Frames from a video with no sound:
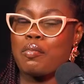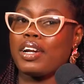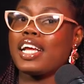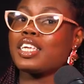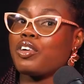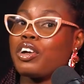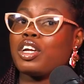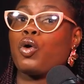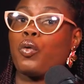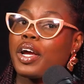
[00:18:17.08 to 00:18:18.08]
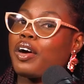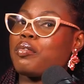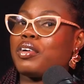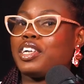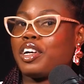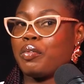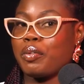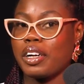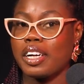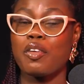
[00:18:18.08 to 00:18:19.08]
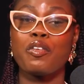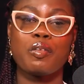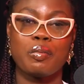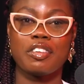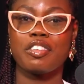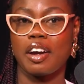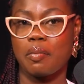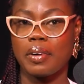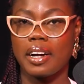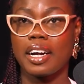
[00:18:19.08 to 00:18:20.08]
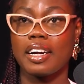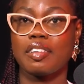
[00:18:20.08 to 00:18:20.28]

but let's go on a quick commercial break. We'll be right back.